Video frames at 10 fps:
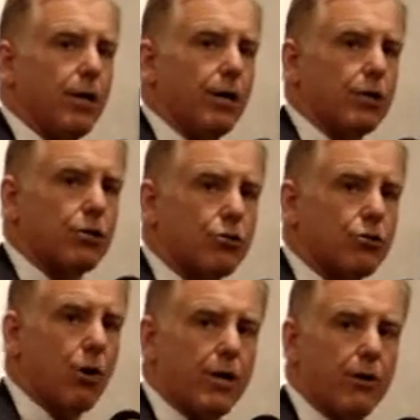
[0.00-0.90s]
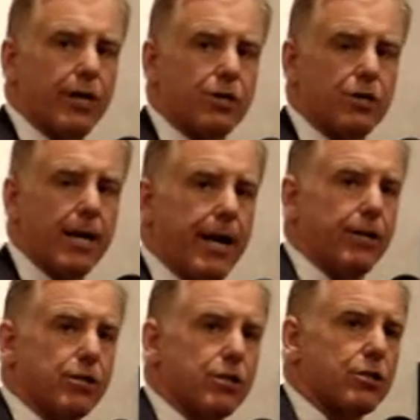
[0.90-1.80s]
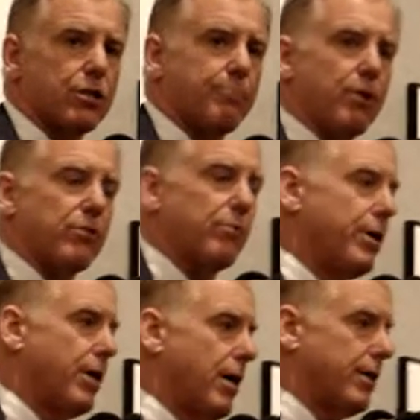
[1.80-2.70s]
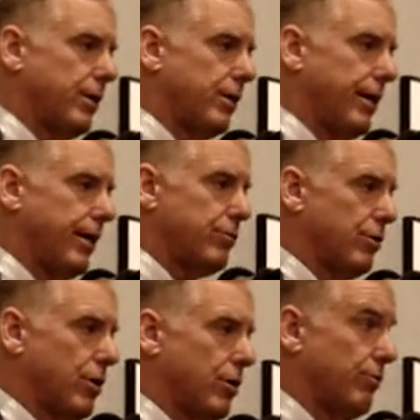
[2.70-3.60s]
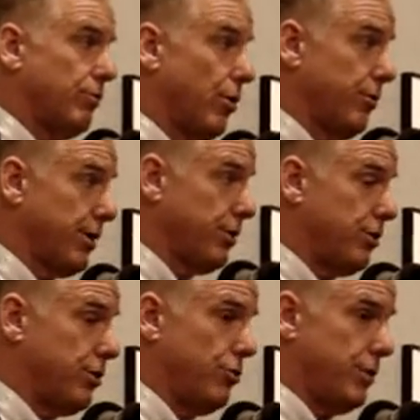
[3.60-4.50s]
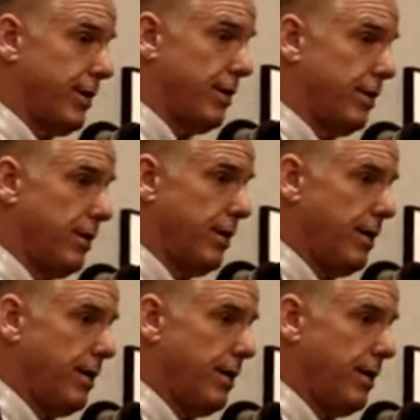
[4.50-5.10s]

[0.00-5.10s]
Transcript: An extraordinary change has just come over America as a result of all the things that you did.